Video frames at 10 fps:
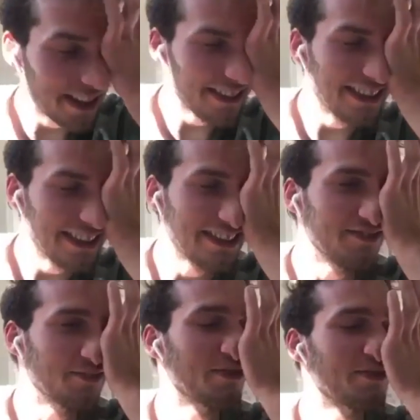the
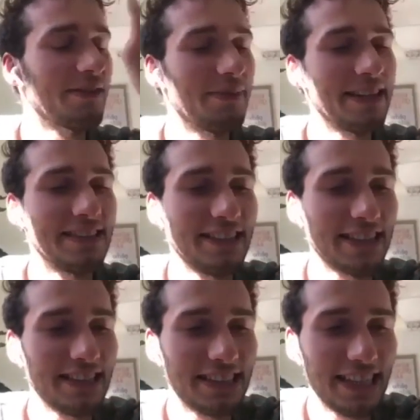Indonesian War of Independence, you
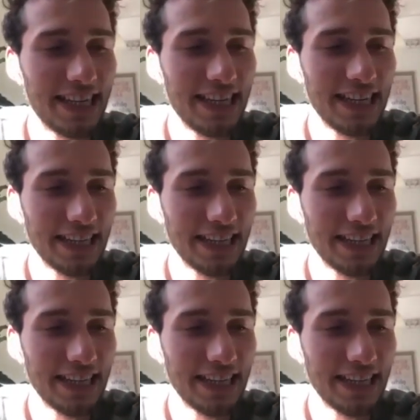can see